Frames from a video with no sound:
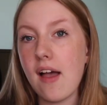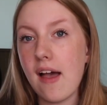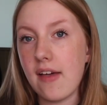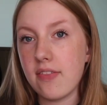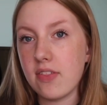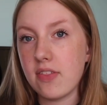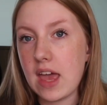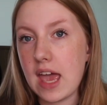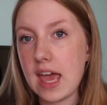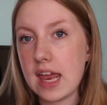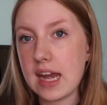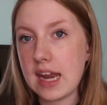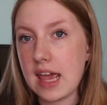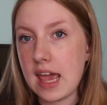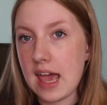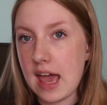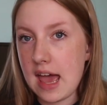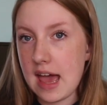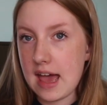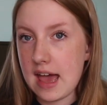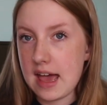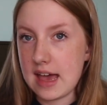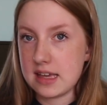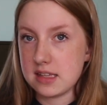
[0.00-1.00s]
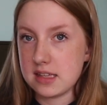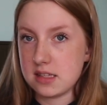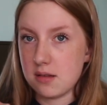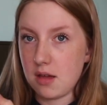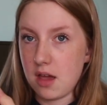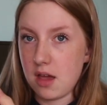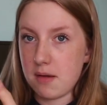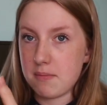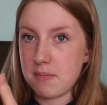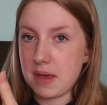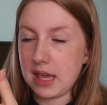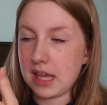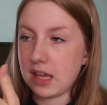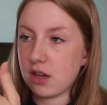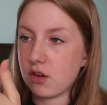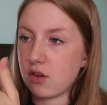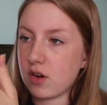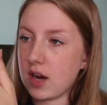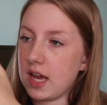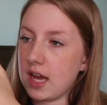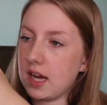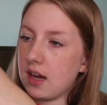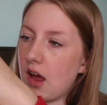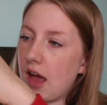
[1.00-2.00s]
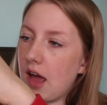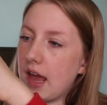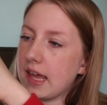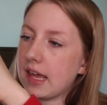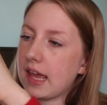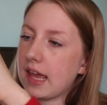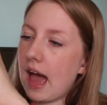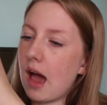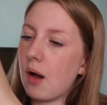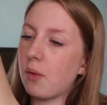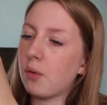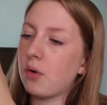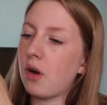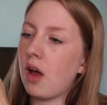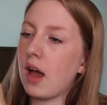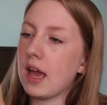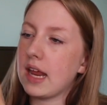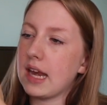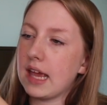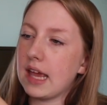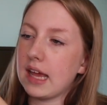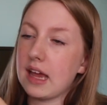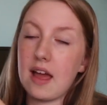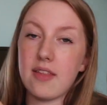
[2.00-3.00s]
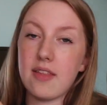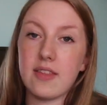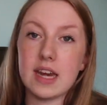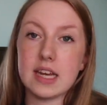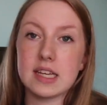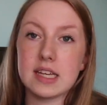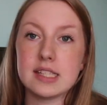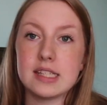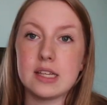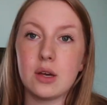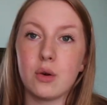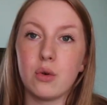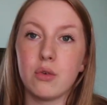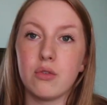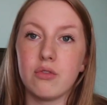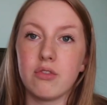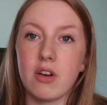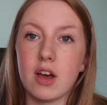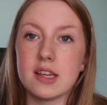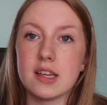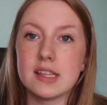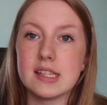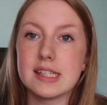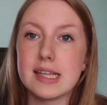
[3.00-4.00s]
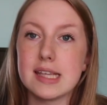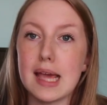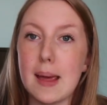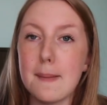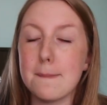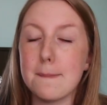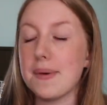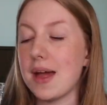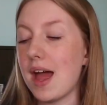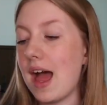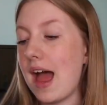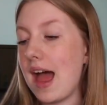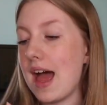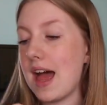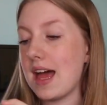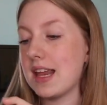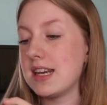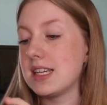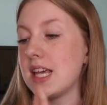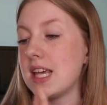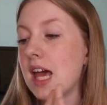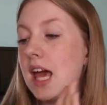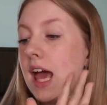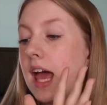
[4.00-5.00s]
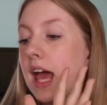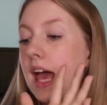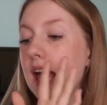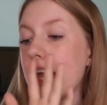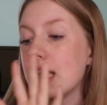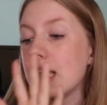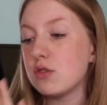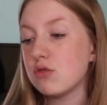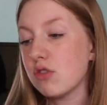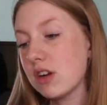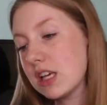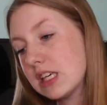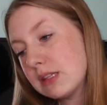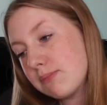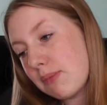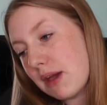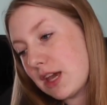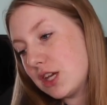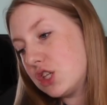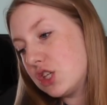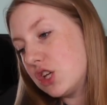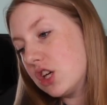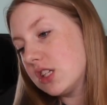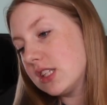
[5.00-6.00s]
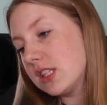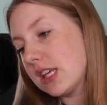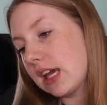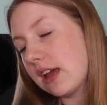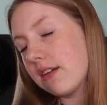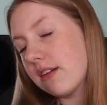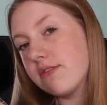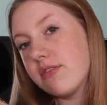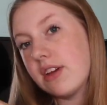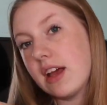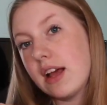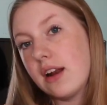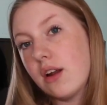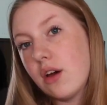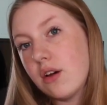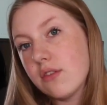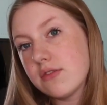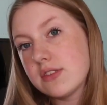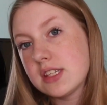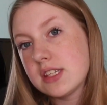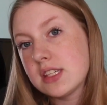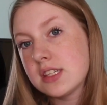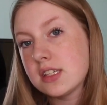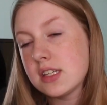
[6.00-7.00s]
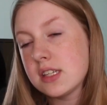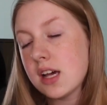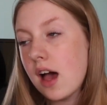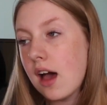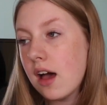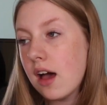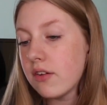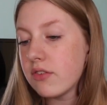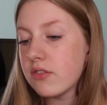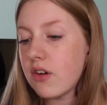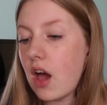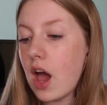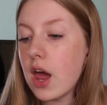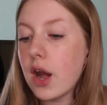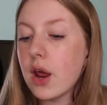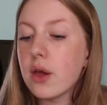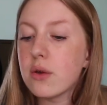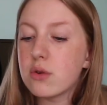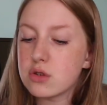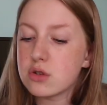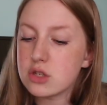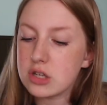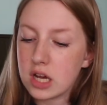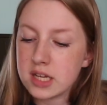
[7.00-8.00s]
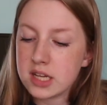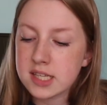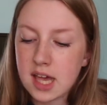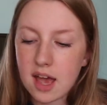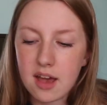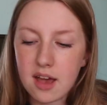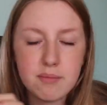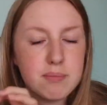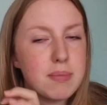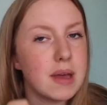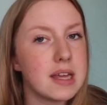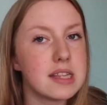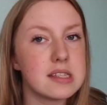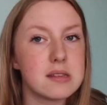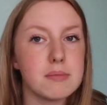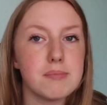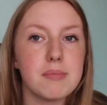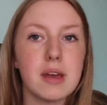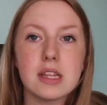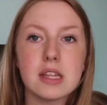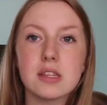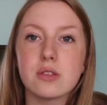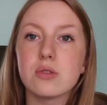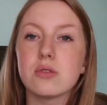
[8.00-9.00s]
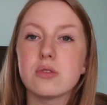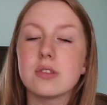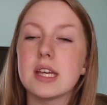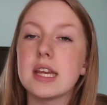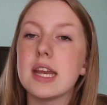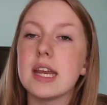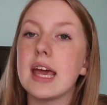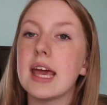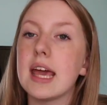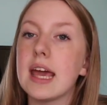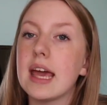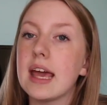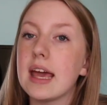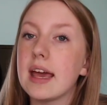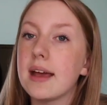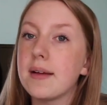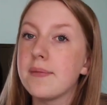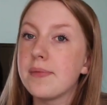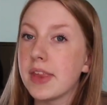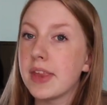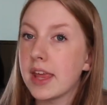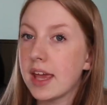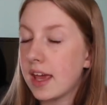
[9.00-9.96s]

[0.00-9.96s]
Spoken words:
And then it has a mint green like outlining, and then a silver zip, and it's really spacious. It can fit a lot of stuff. I don't just have pens and pencils in here.